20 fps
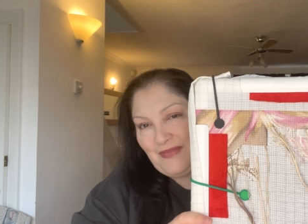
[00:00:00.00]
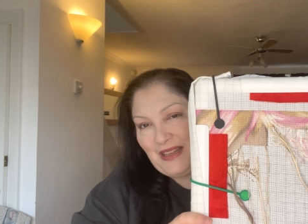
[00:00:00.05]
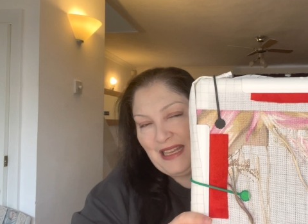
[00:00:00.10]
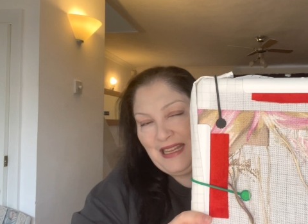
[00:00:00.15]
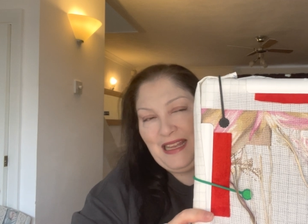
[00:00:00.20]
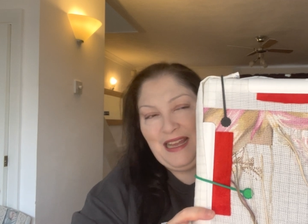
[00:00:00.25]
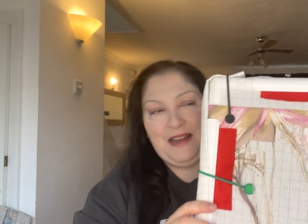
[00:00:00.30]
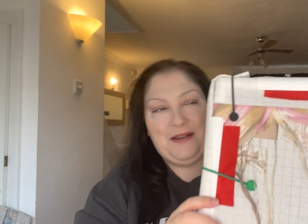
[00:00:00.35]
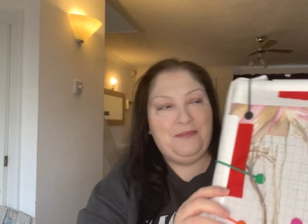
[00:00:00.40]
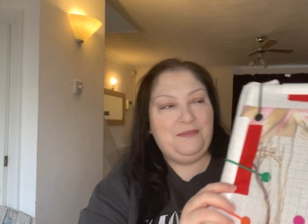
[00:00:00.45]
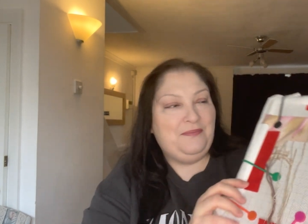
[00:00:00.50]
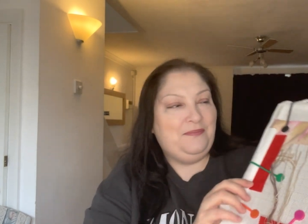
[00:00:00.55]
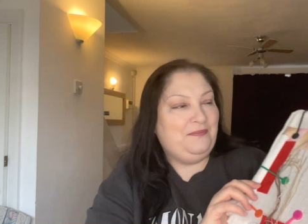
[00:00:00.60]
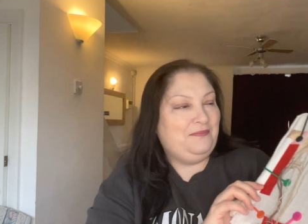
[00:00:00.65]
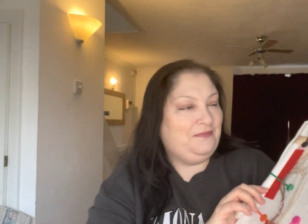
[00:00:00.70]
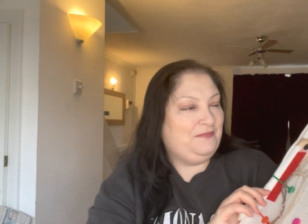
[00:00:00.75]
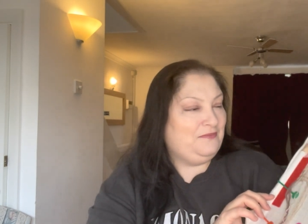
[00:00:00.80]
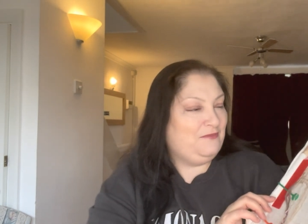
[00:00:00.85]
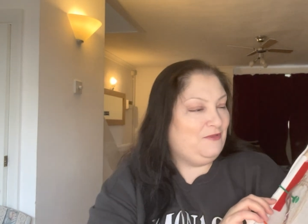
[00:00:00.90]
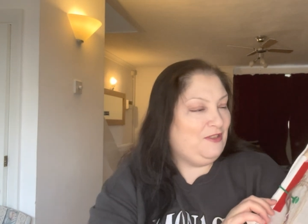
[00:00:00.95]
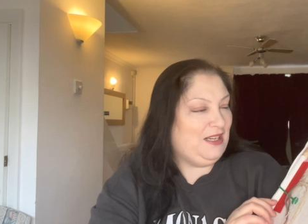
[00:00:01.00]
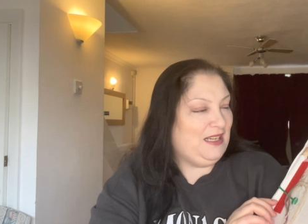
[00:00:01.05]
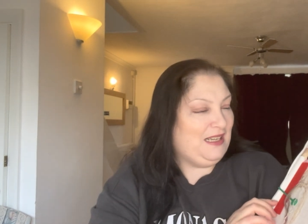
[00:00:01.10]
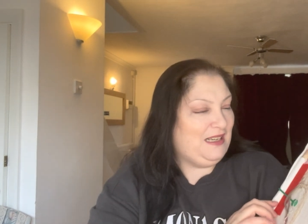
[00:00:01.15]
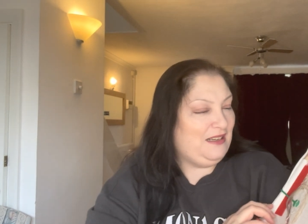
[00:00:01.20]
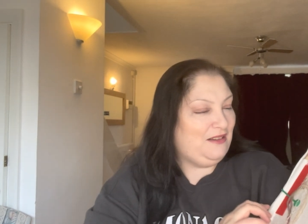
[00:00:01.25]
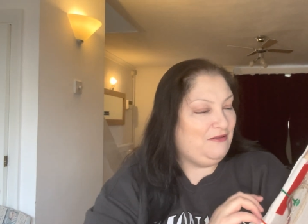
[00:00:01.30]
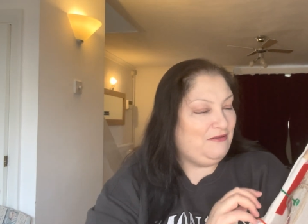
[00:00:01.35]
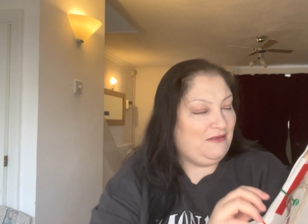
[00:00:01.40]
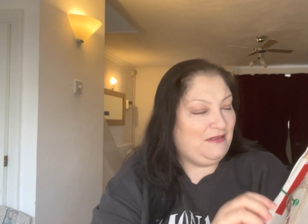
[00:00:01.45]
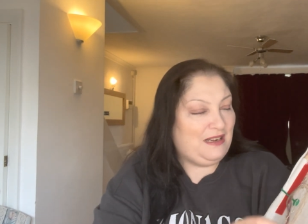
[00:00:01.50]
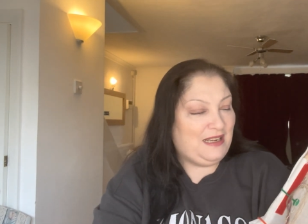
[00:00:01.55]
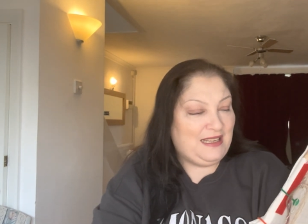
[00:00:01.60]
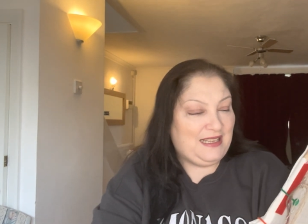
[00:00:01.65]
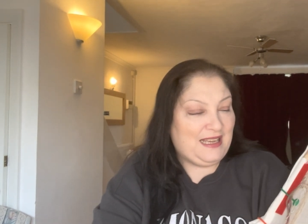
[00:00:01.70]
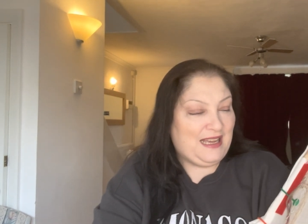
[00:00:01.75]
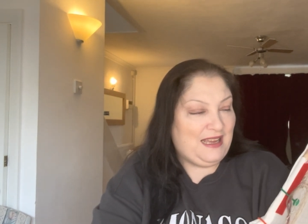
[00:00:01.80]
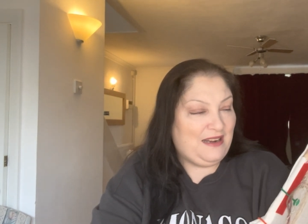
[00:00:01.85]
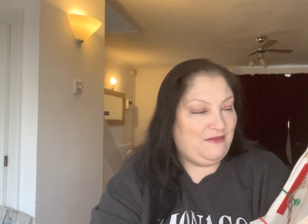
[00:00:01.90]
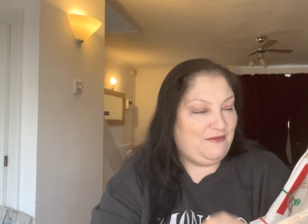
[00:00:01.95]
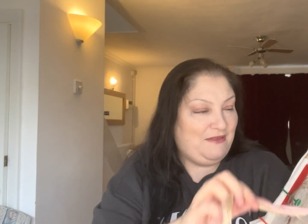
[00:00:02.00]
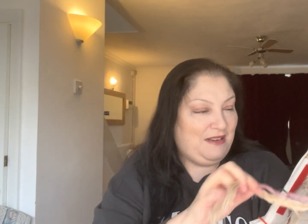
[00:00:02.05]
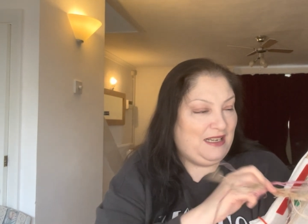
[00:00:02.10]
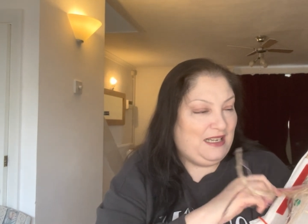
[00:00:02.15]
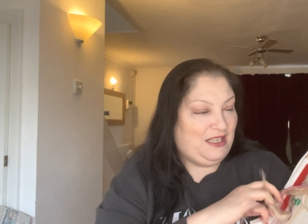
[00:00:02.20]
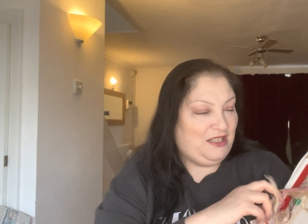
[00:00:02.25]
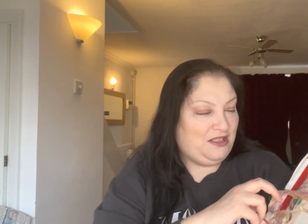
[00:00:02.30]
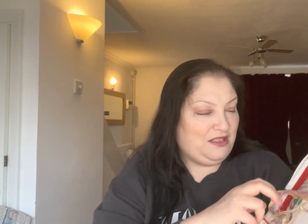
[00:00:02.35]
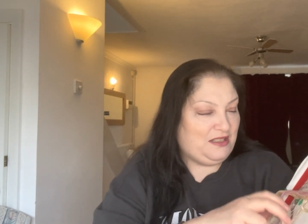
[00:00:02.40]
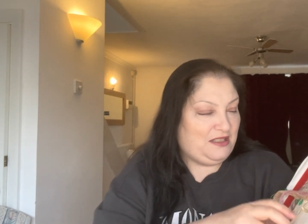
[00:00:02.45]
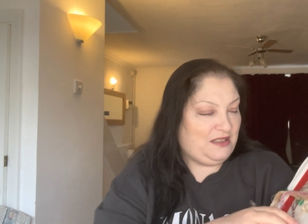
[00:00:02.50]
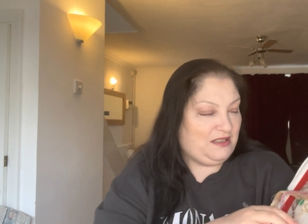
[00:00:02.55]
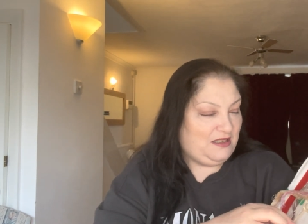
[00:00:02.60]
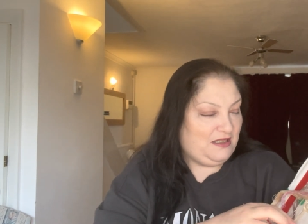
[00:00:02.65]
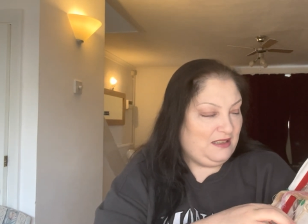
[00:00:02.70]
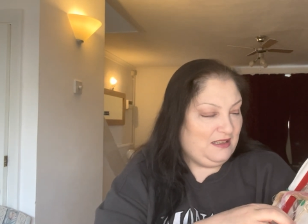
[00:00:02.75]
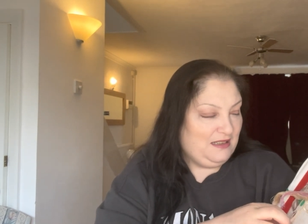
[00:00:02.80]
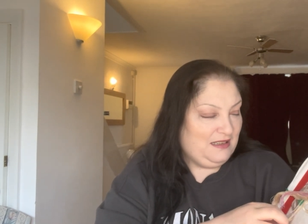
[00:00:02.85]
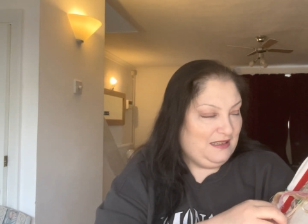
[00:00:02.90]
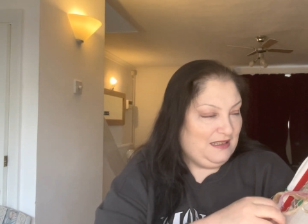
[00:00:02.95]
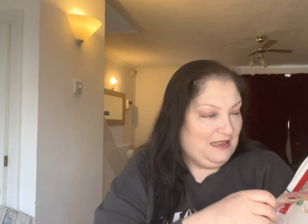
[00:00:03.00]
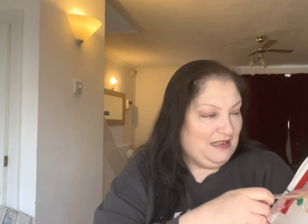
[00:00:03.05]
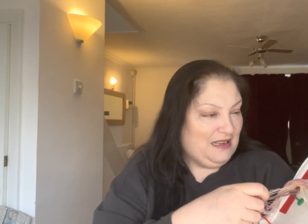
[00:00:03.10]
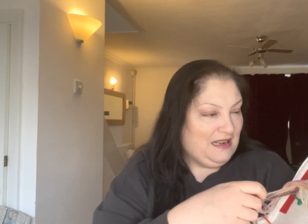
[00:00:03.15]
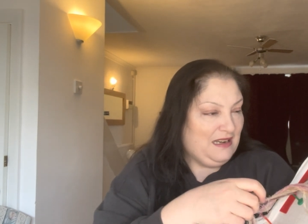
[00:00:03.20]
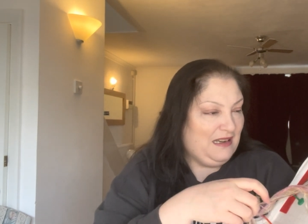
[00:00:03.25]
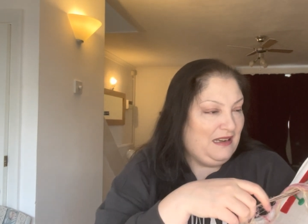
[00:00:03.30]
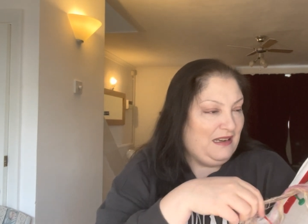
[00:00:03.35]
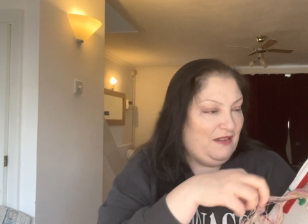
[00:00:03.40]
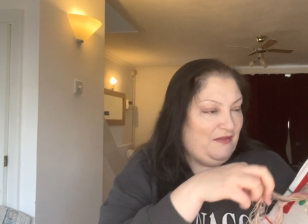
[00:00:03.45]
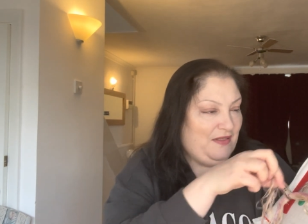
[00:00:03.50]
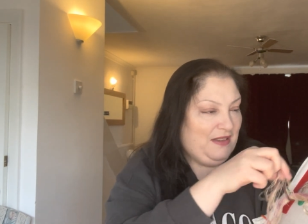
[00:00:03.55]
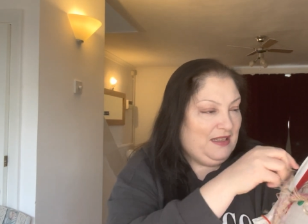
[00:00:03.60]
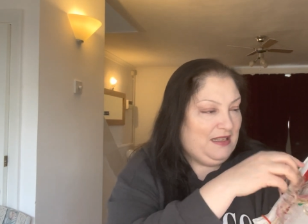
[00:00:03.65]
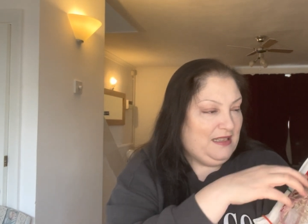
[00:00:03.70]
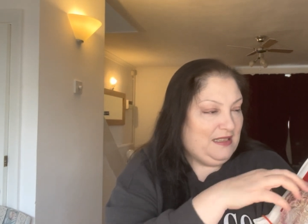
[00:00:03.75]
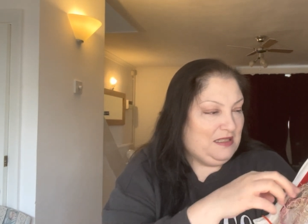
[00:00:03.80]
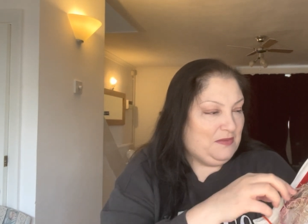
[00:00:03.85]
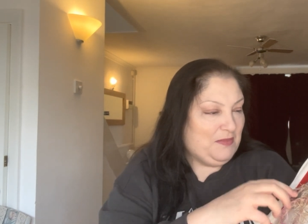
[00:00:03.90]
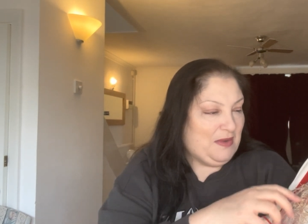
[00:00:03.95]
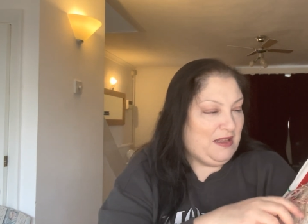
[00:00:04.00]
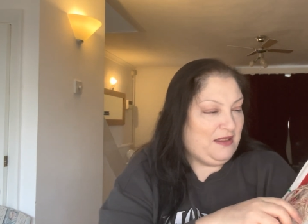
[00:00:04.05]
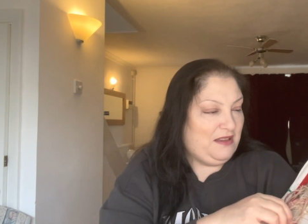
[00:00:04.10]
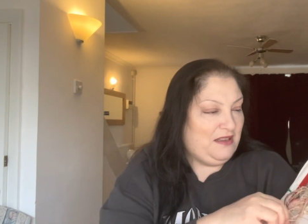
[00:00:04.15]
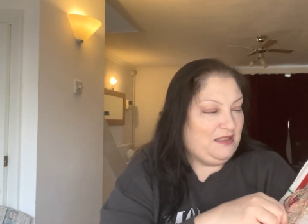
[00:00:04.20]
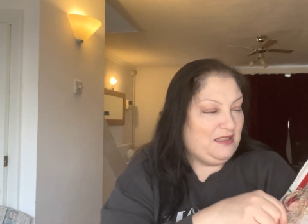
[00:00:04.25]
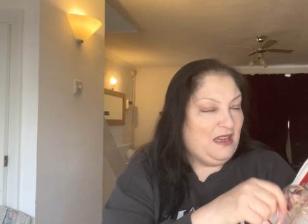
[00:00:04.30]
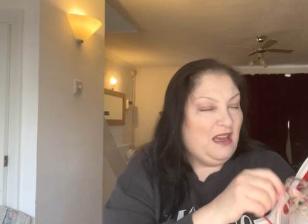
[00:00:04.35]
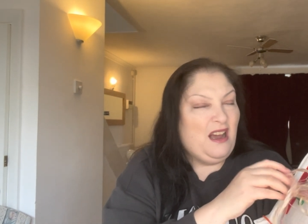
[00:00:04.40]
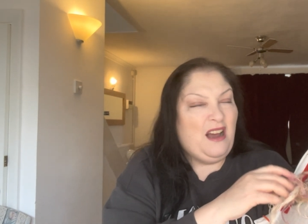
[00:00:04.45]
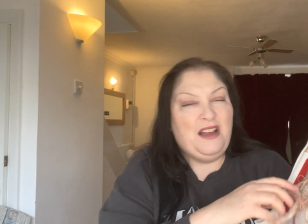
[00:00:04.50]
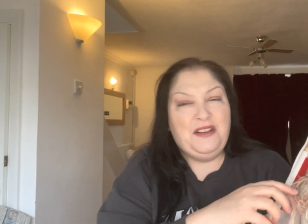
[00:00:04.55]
Yeah, really, again, really just loving this method.